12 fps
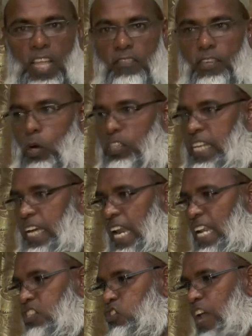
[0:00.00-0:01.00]
Hero take a
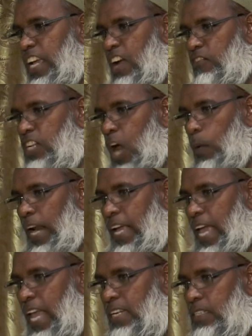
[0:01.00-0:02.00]
little drink every now and
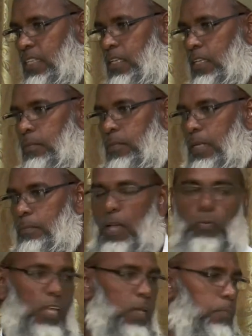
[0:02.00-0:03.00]
again. Boy,
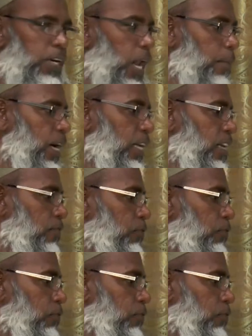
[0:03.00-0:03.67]
where you bring that man here